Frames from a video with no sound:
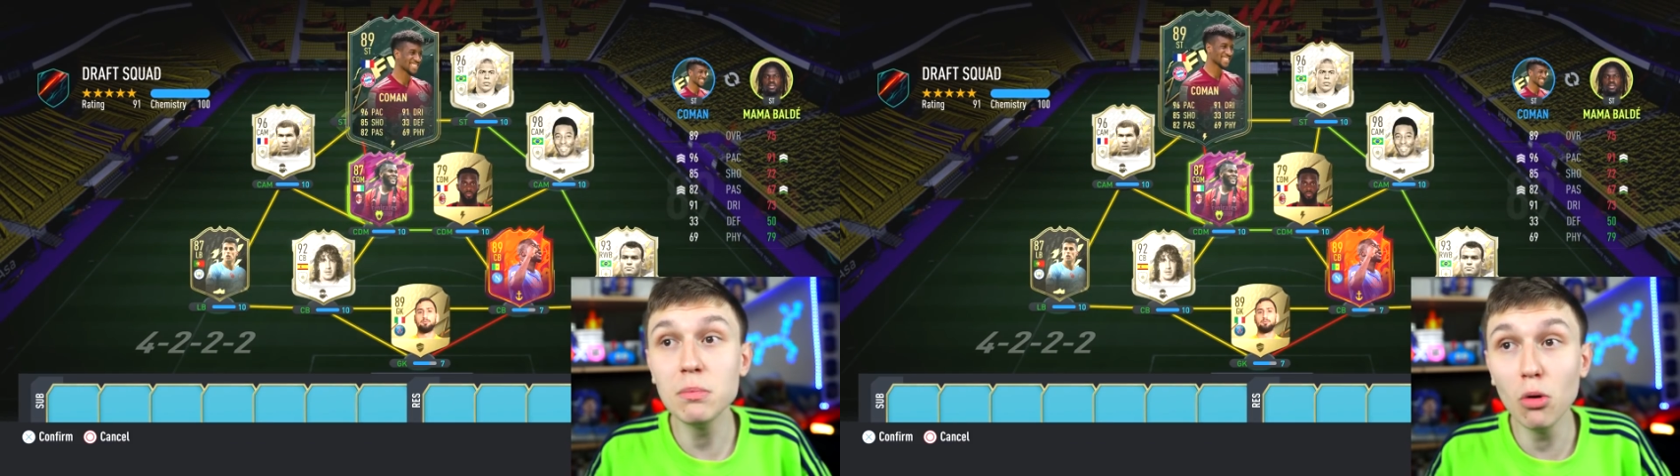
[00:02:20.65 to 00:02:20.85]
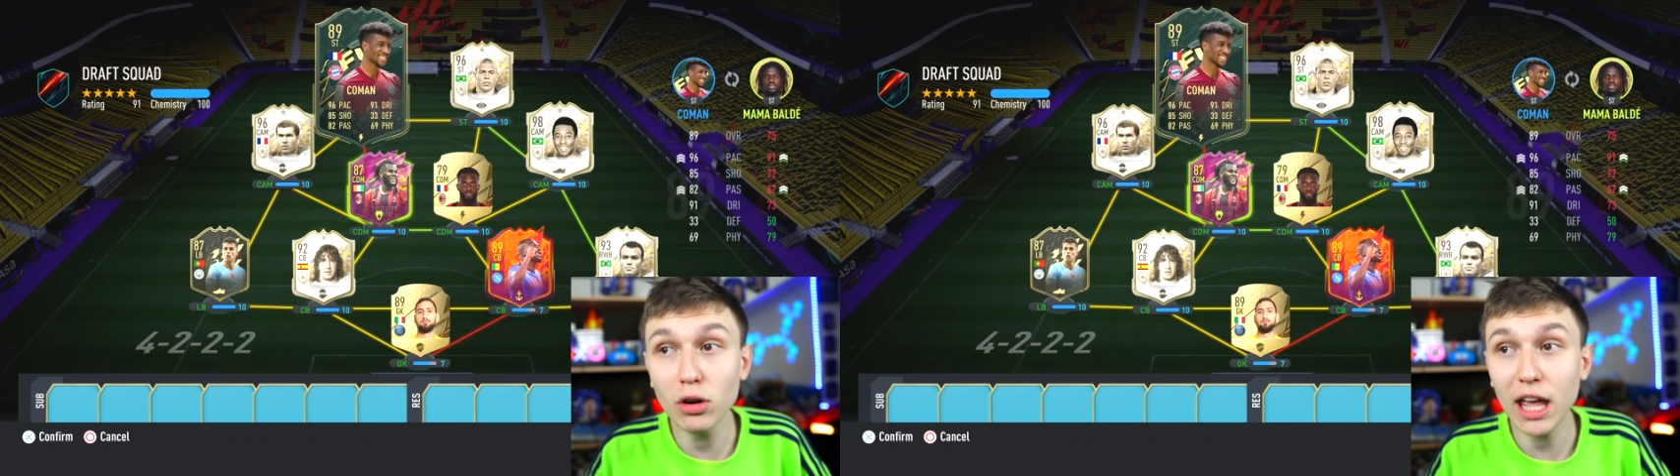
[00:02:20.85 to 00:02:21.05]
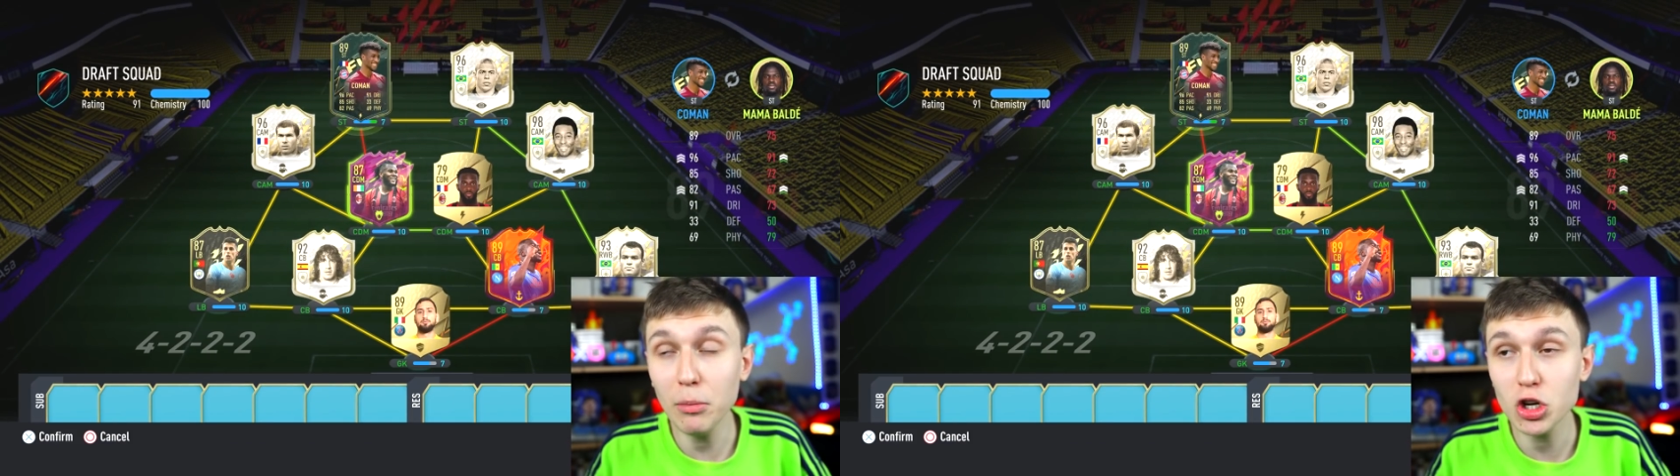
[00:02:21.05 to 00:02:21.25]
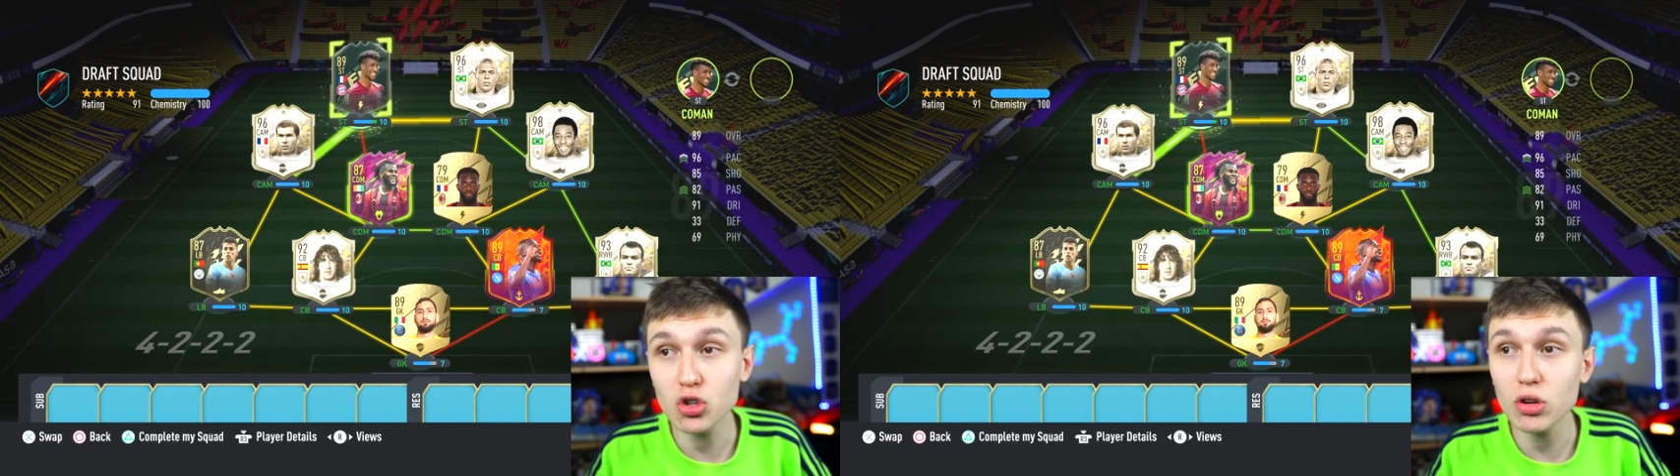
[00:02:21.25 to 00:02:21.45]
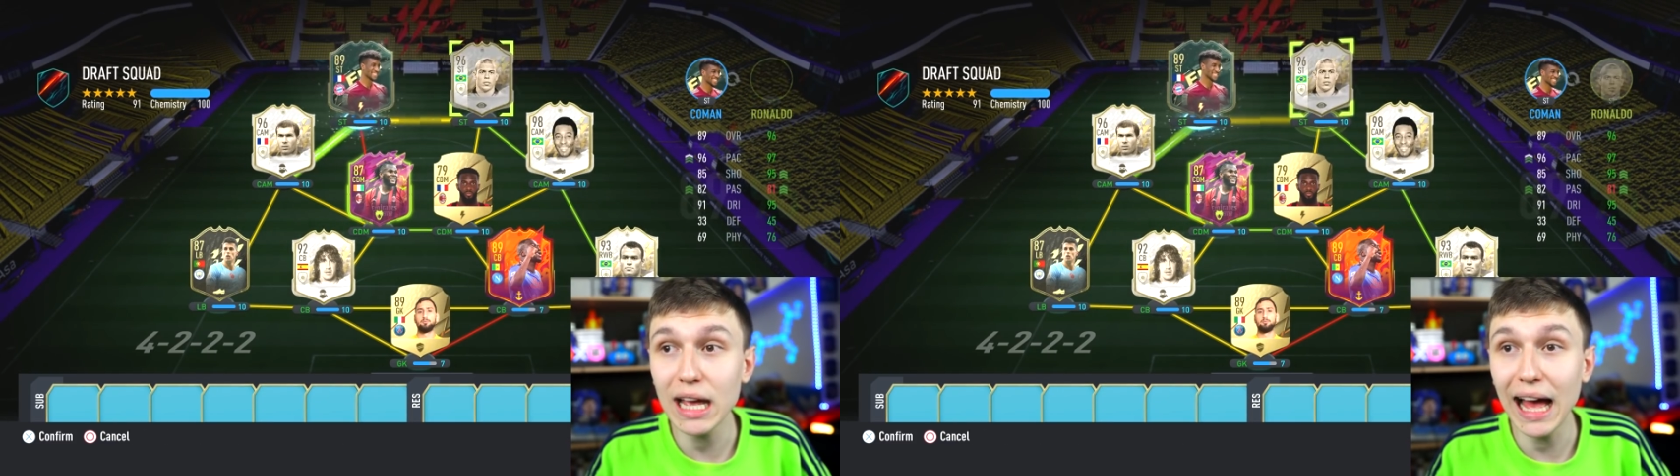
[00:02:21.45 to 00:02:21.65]
more
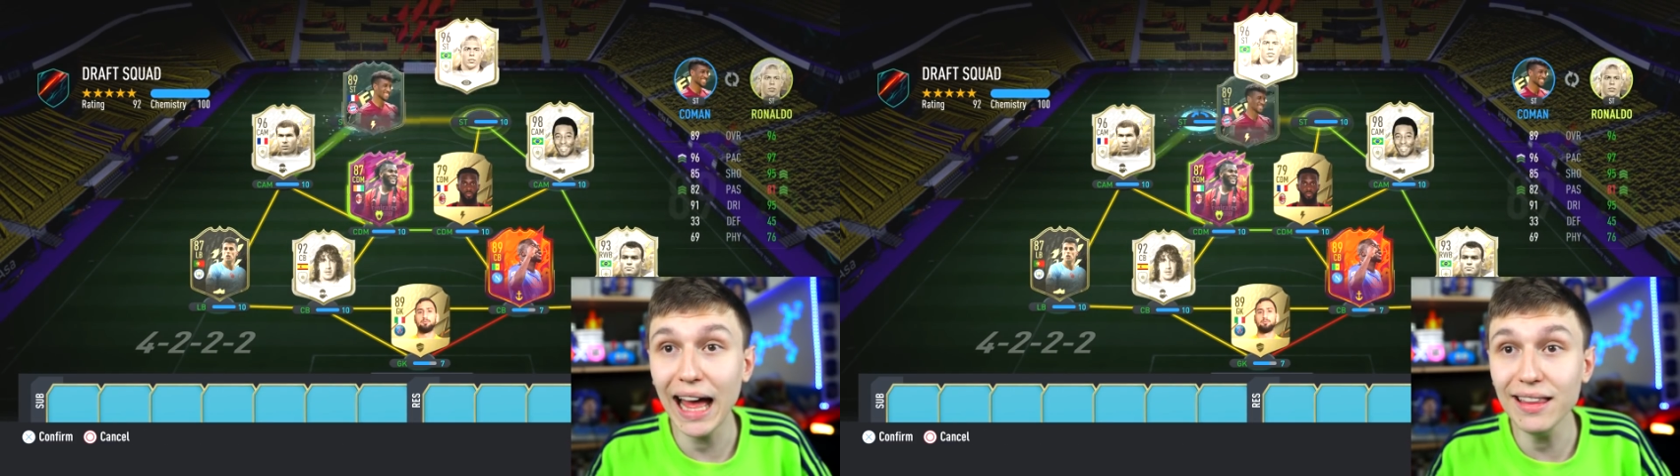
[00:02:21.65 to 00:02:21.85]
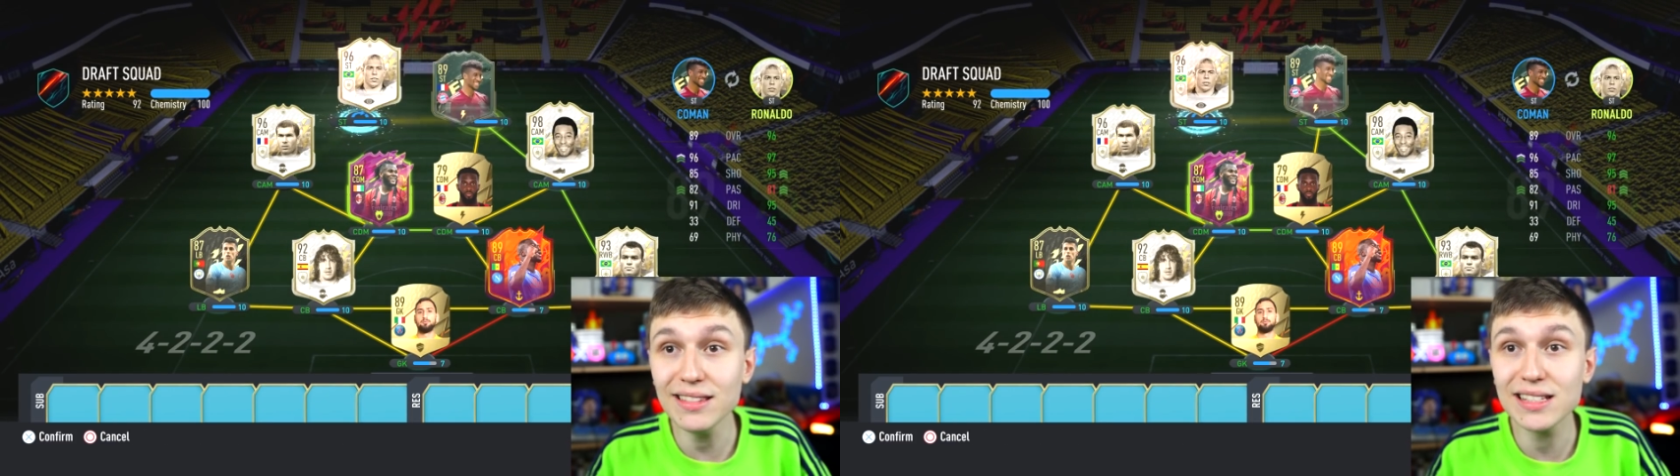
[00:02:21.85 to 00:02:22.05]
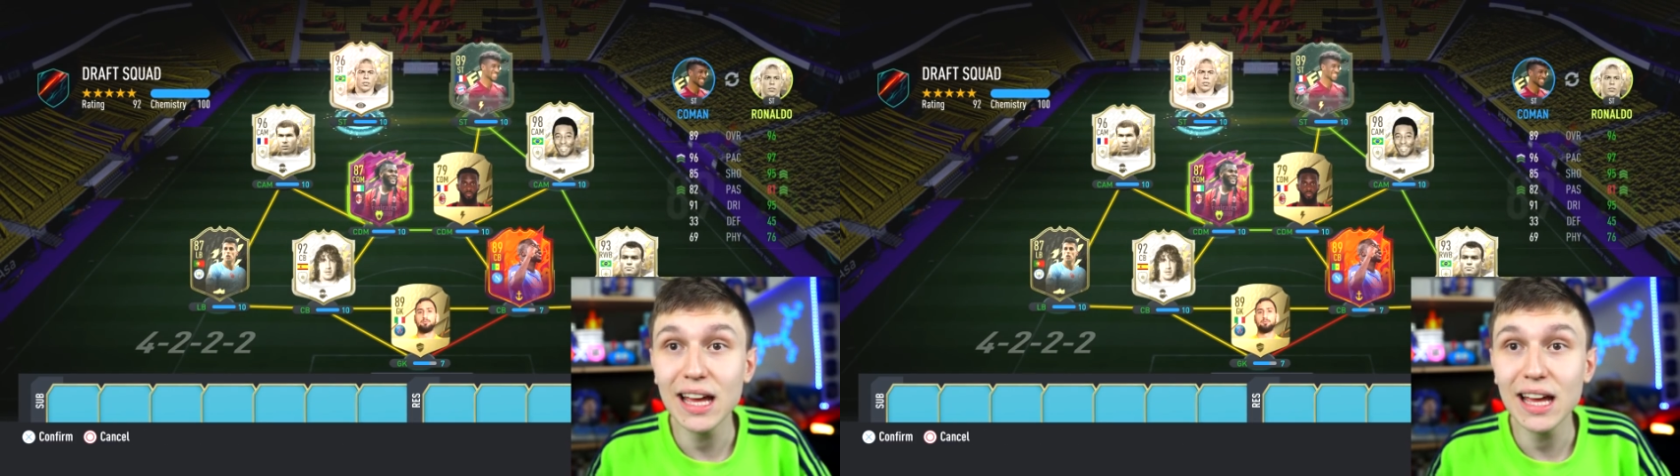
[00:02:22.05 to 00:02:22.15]
chemistry, and